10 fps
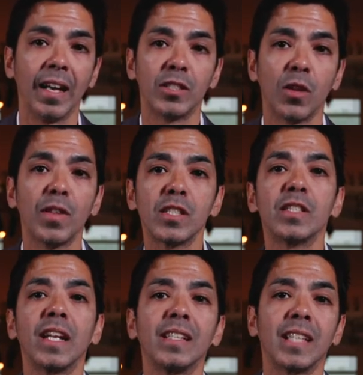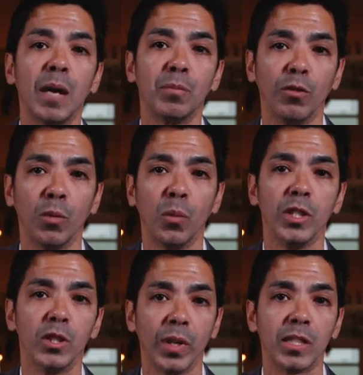So this is an example of what
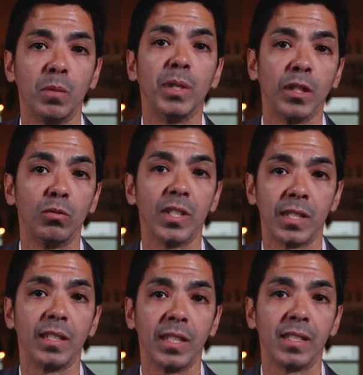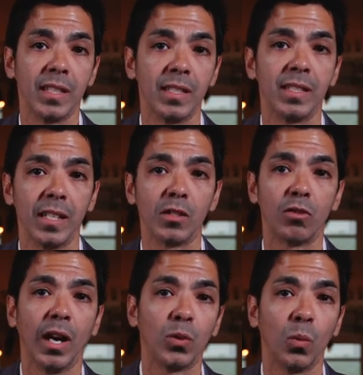we're doing to build resilience in cities
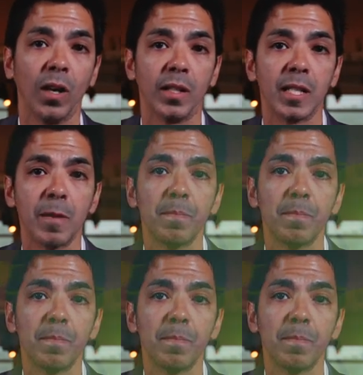throughout the world.